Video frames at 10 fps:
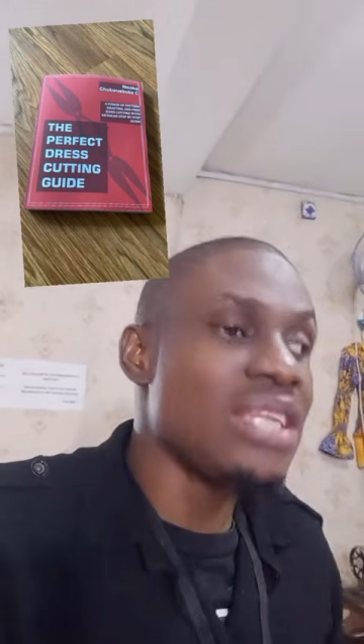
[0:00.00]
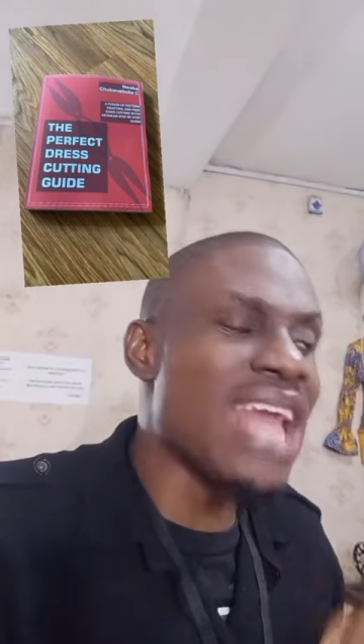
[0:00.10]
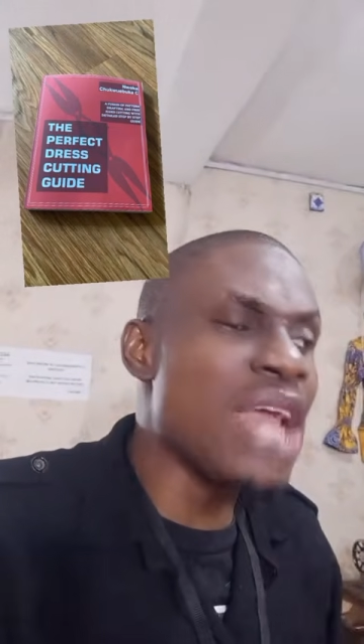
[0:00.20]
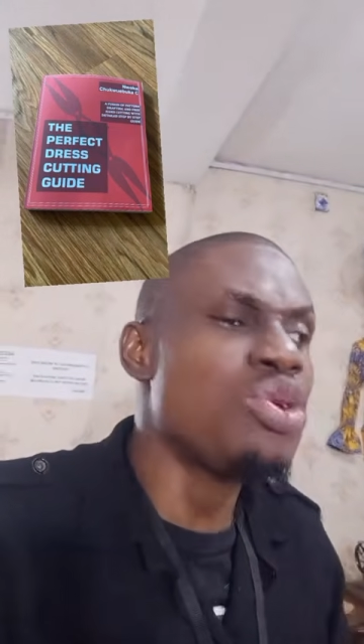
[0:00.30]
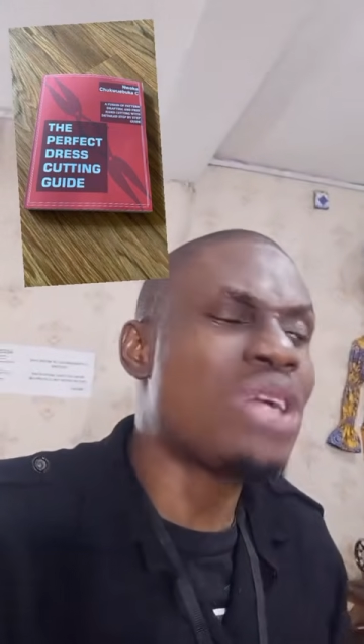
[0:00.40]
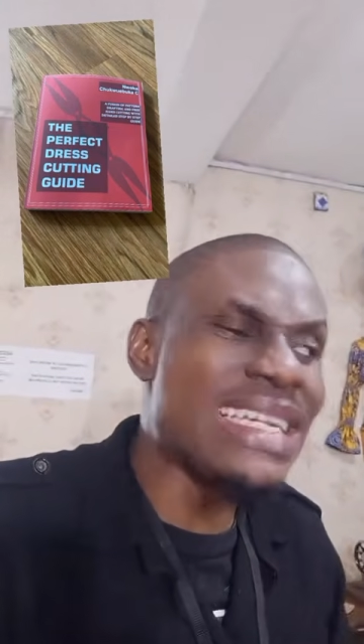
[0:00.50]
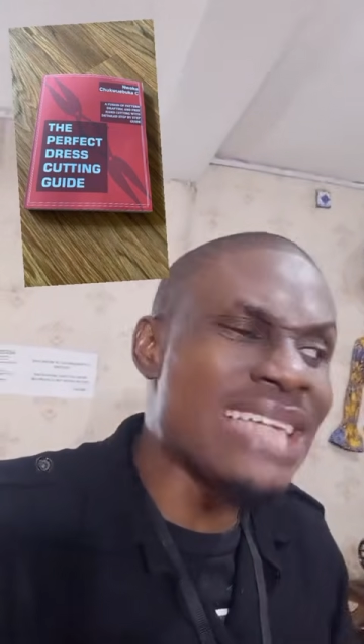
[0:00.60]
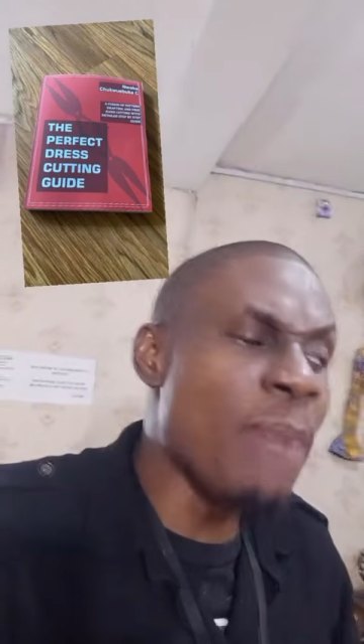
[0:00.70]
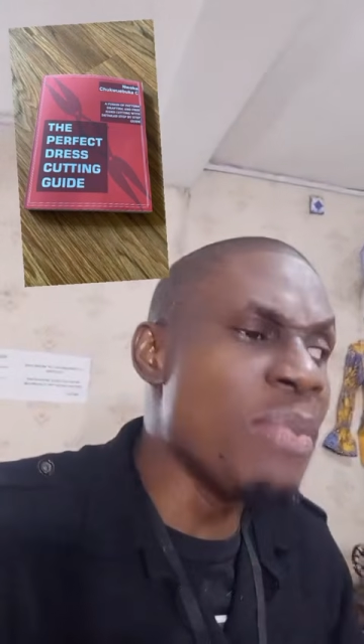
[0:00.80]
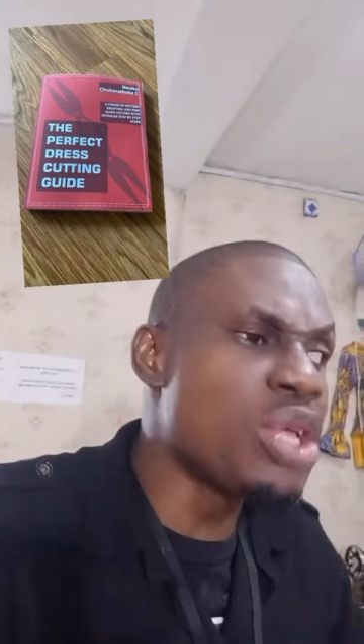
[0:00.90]
then you can
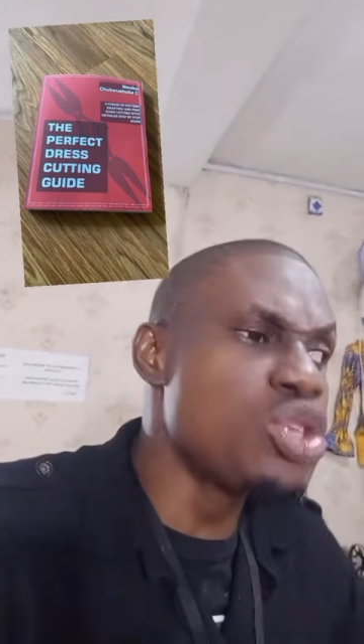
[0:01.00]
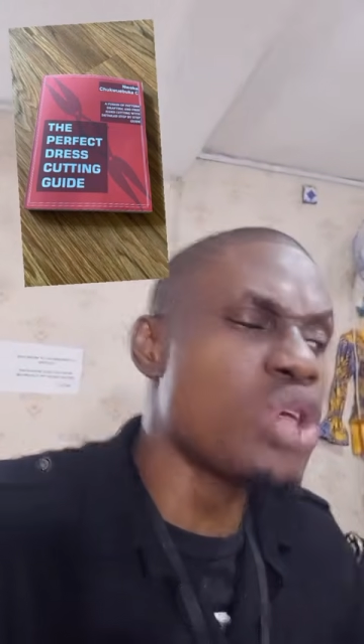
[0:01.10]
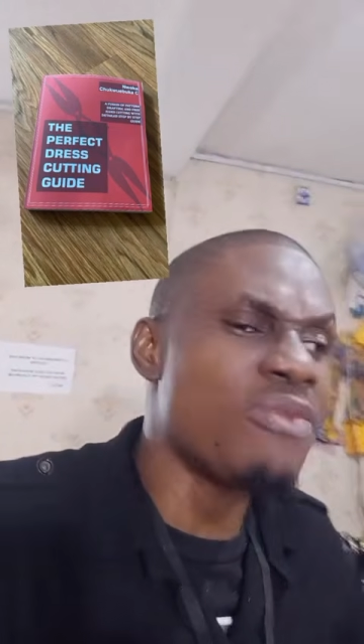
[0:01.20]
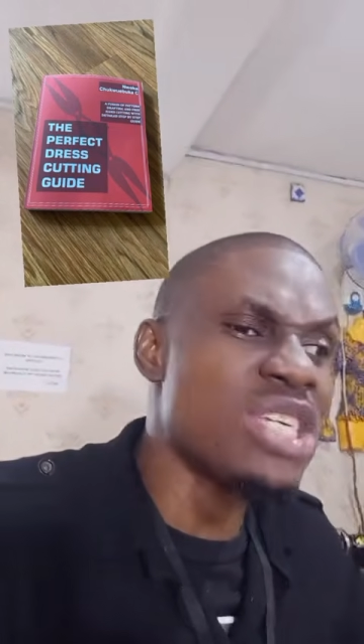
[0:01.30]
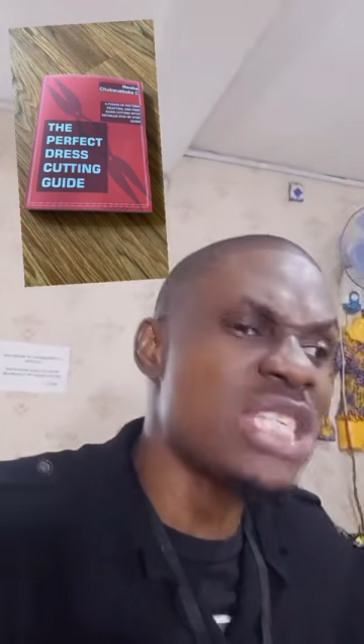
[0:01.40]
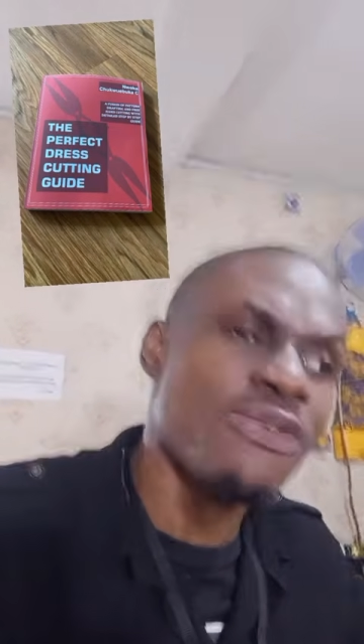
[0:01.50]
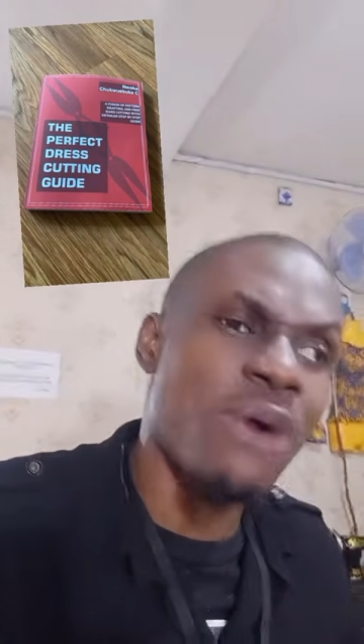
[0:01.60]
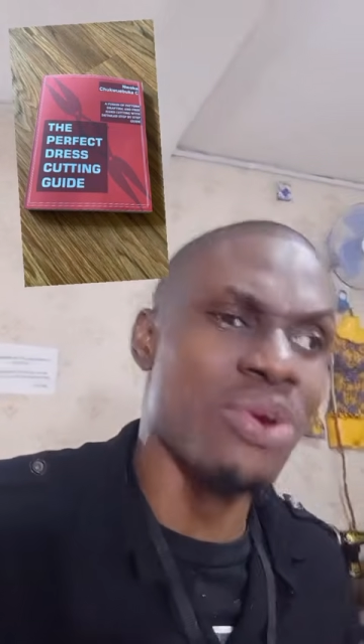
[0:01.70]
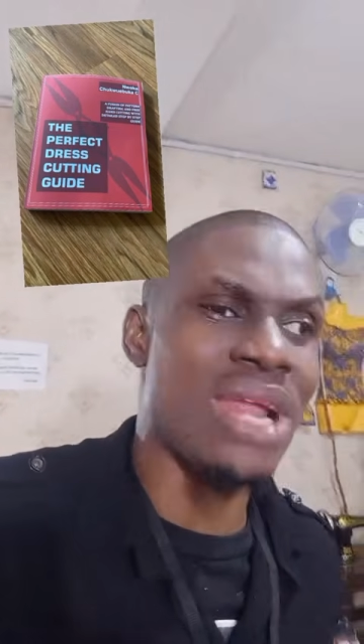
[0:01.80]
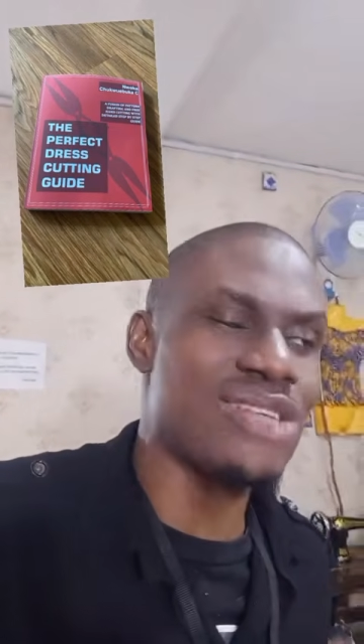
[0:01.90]
now make use of these
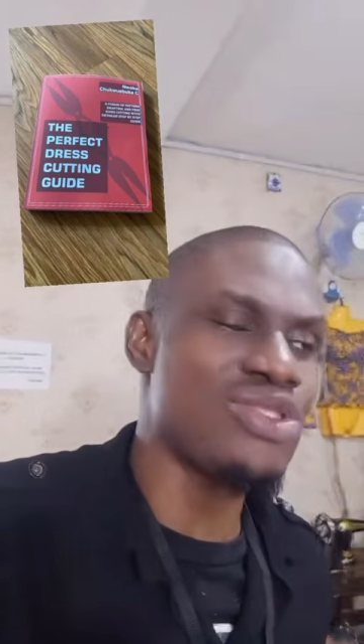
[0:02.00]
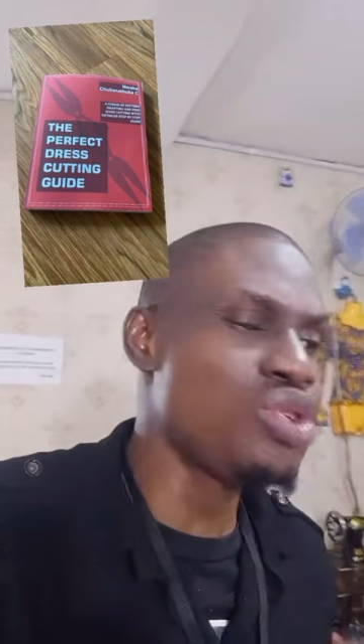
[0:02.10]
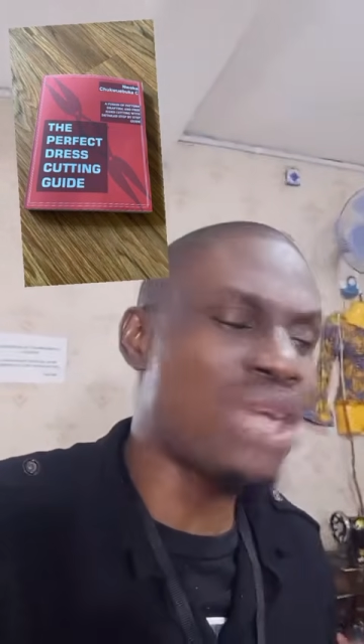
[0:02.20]
formulas.